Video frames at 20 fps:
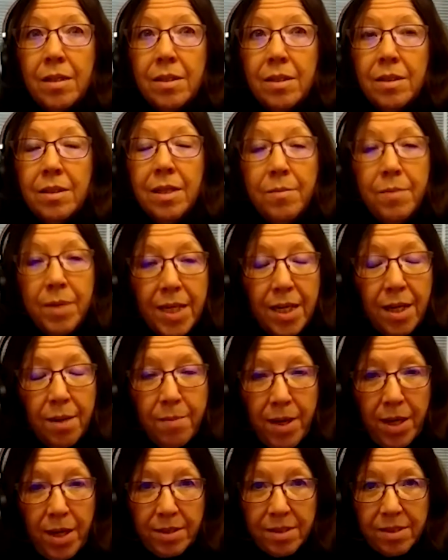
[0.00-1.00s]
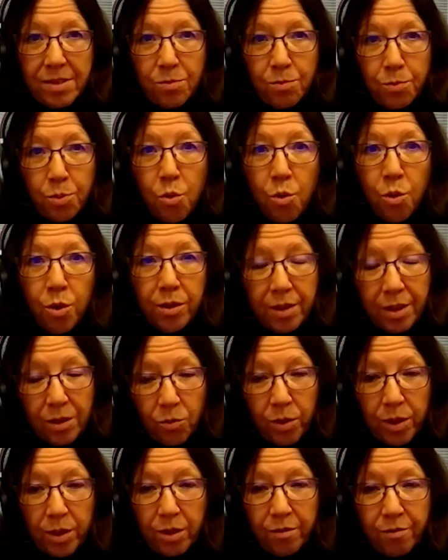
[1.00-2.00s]
limited amount of support that
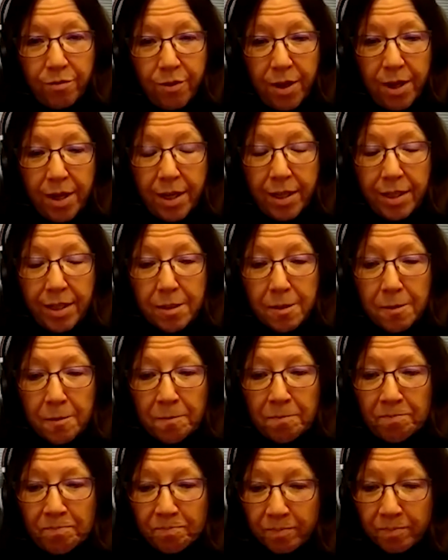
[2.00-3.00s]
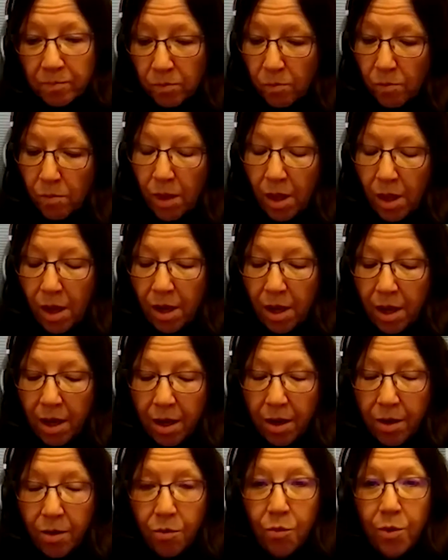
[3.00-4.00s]
we could find,
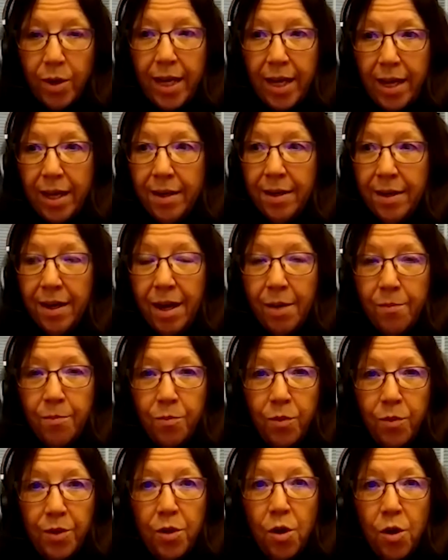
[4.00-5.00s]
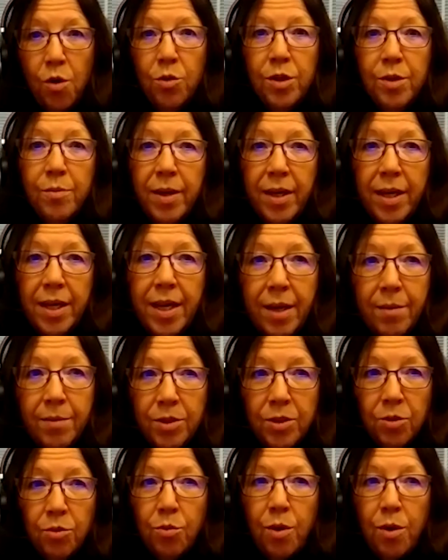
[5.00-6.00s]
we ended up with only being able
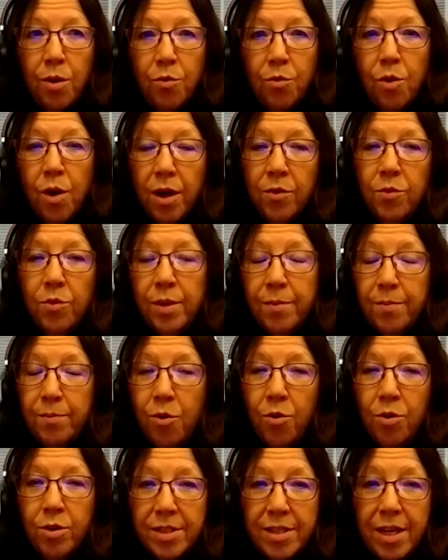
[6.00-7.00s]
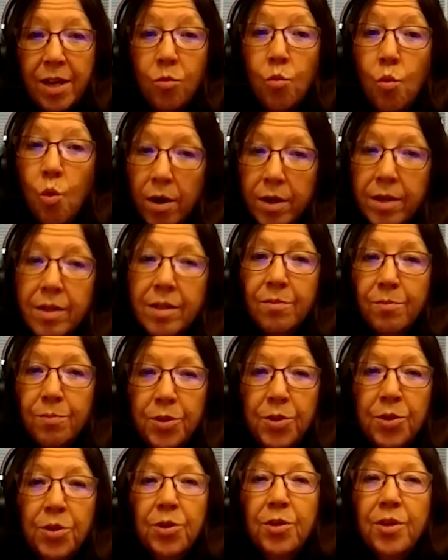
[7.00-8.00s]
to run reports on one
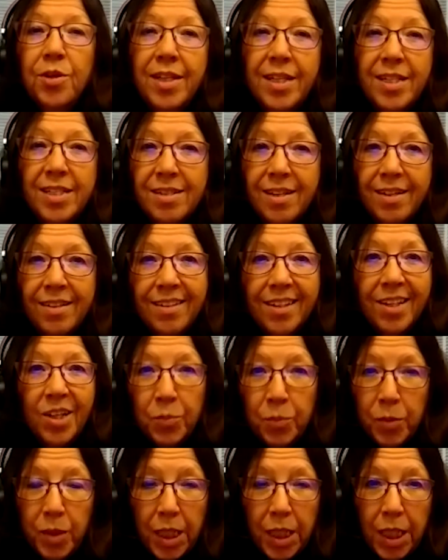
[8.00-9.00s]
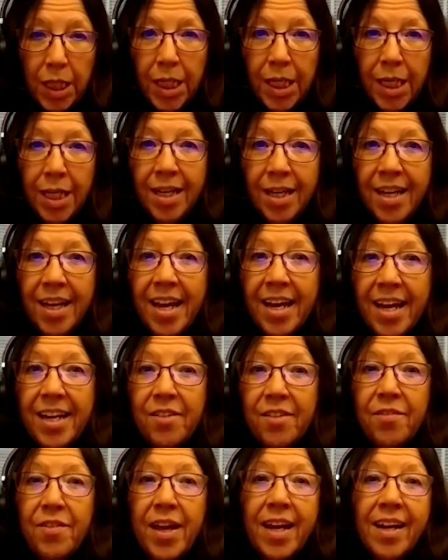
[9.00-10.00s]
computer in the entire company. And
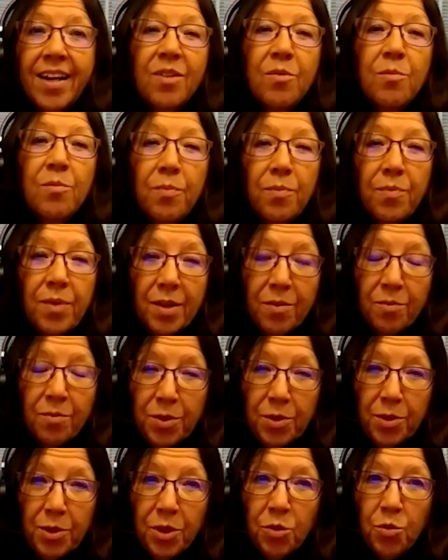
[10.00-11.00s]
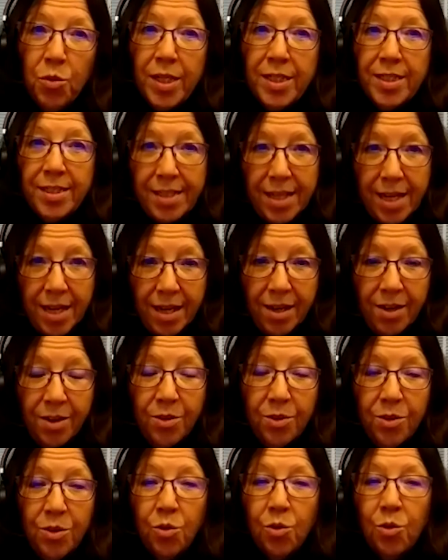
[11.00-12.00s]
if that computer went
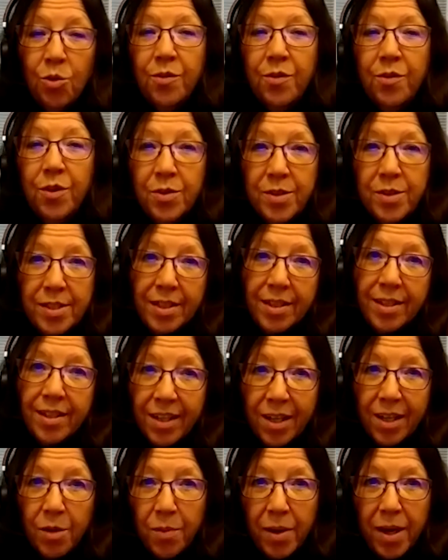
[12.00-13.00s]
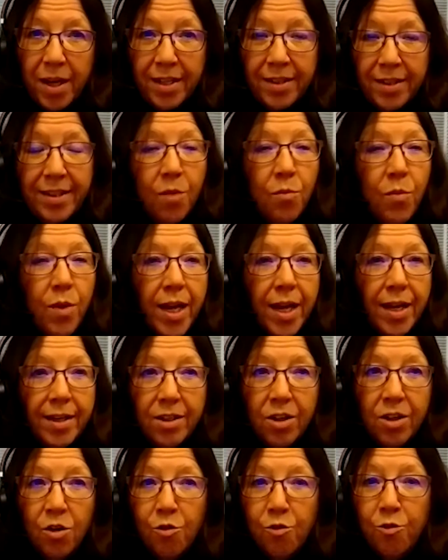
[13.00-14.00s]
down or if there was a hiccup on it, then we had to
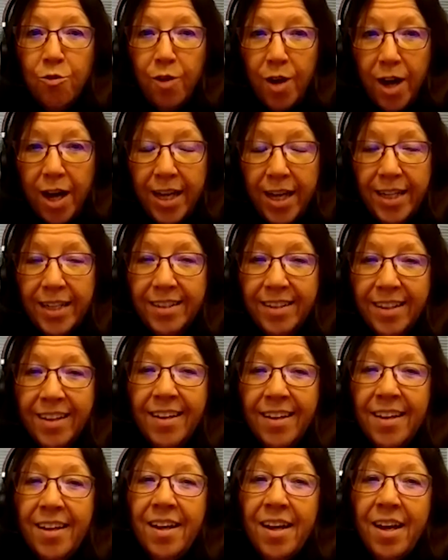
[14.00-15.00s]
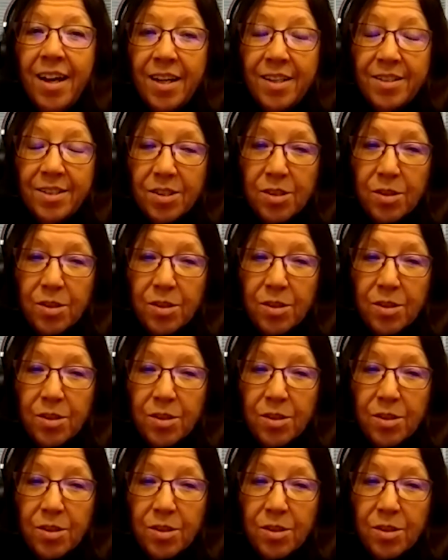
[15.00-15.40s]
go find a